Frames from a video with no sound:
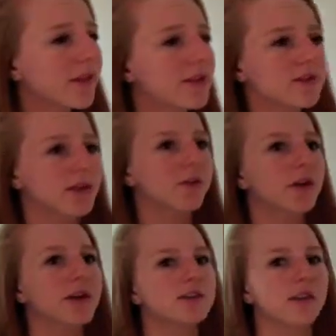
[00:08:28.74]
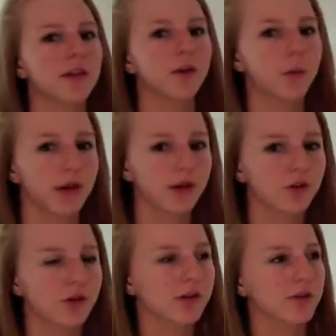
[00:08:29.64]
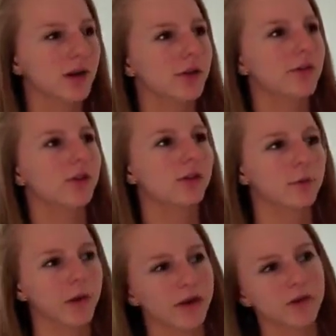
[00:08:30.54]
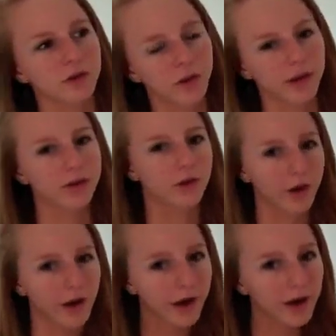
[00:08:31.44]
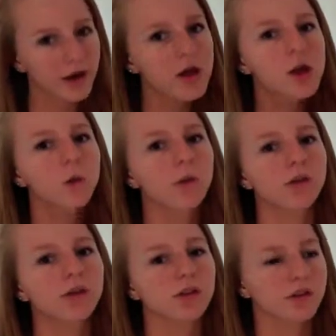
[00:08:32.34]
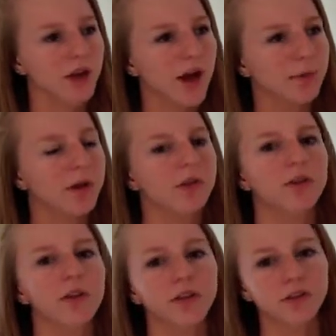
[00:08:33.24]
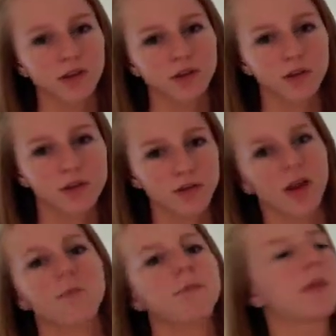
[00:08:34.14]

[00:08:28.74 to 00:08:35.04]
that's different is in the equation, instead of using base or length or height, we're using side because all the sides are the same.